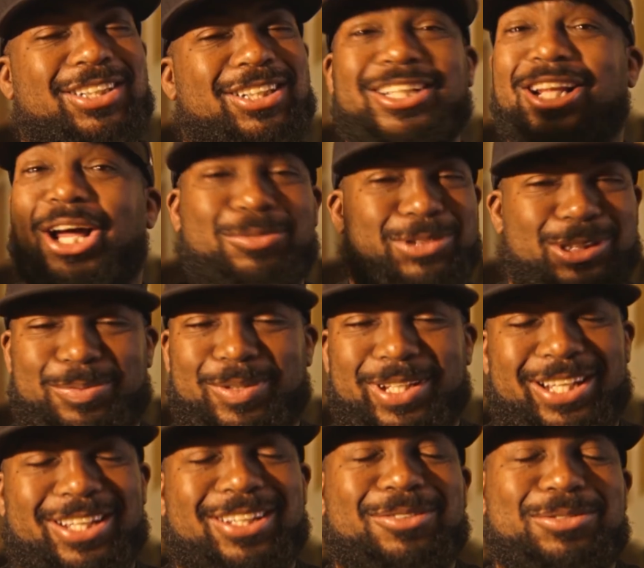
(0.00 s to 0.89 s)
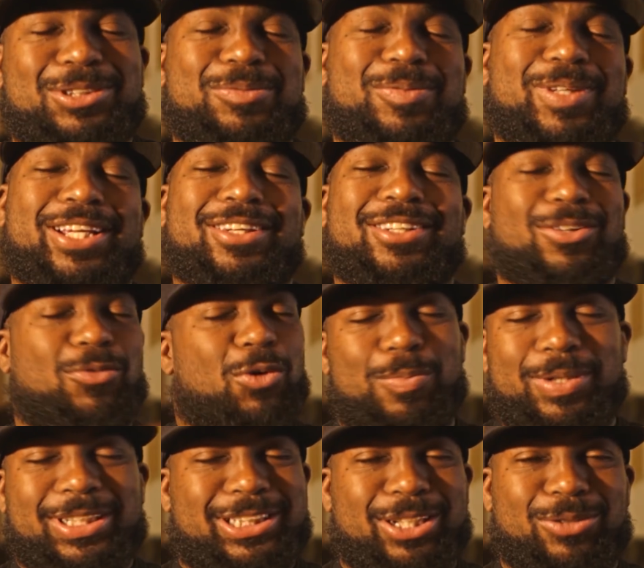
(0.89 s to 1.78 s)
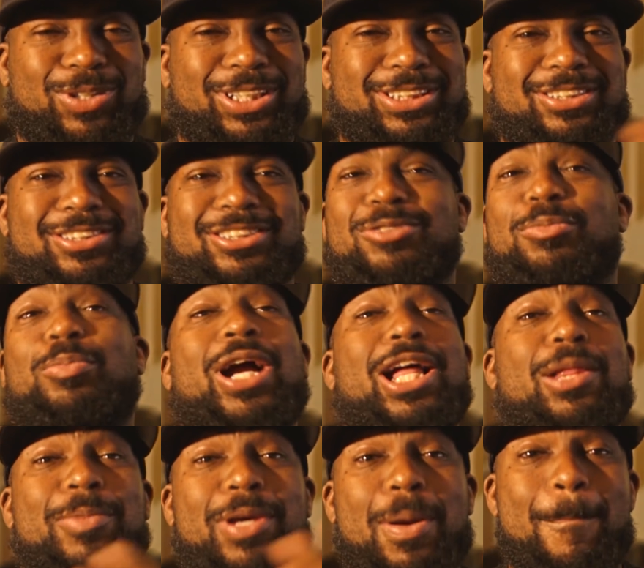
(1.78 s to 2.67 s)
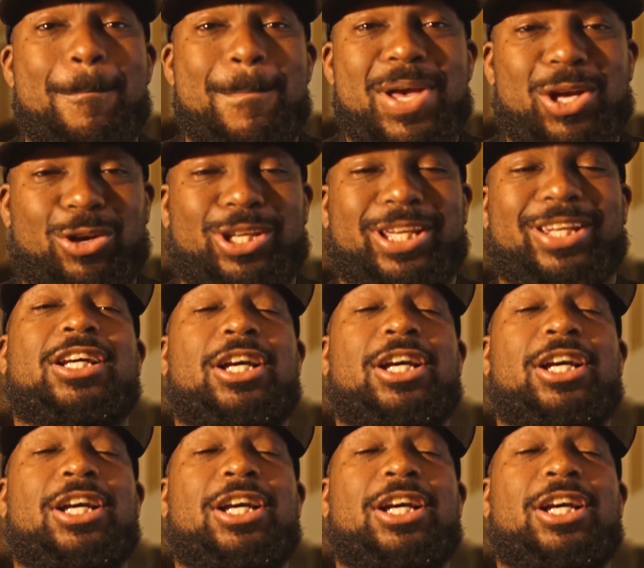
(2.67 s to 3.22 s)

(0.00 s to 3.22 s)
No, I'm just playing. It won't be 10 reasons. It'll probably be a million.